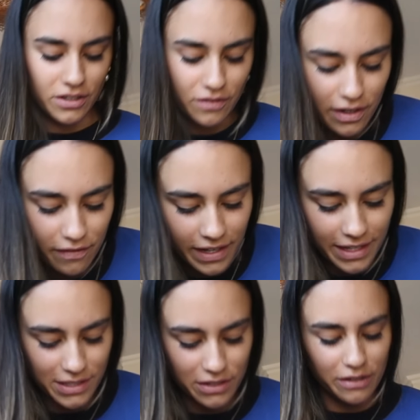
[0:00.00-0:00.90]
Gonna run
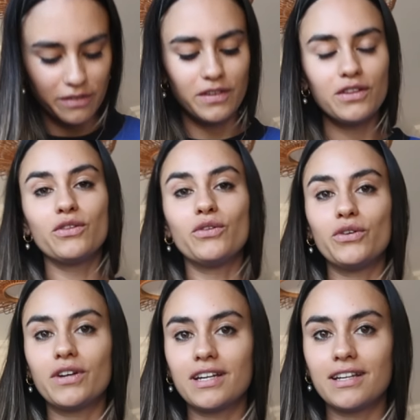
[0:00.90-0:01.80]
faster if you
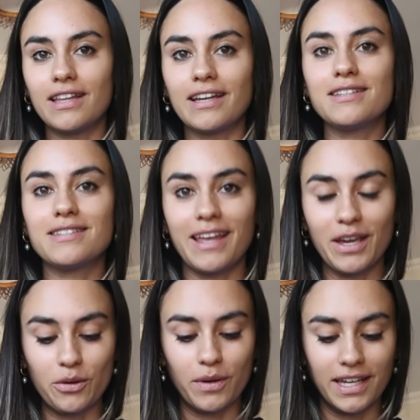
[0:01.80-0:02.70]
look like a
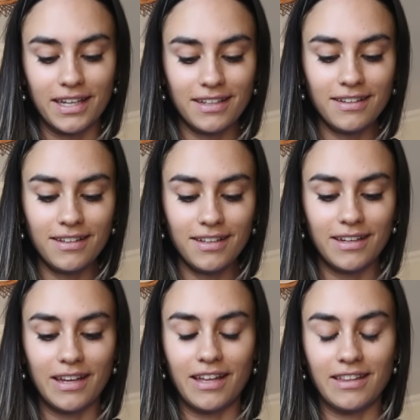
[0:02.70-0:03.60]
slay queen,
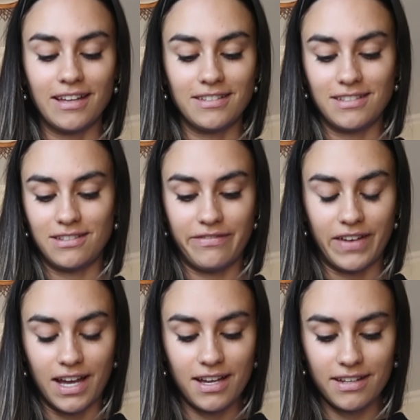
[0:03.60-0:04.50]
and that's just
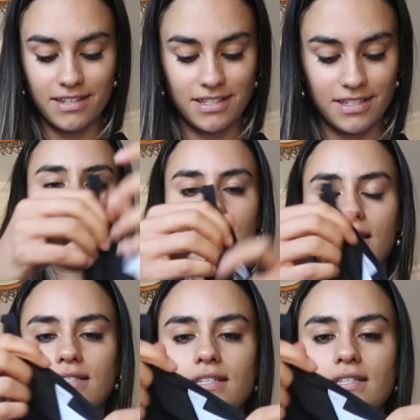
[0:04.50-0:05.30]
fact. Another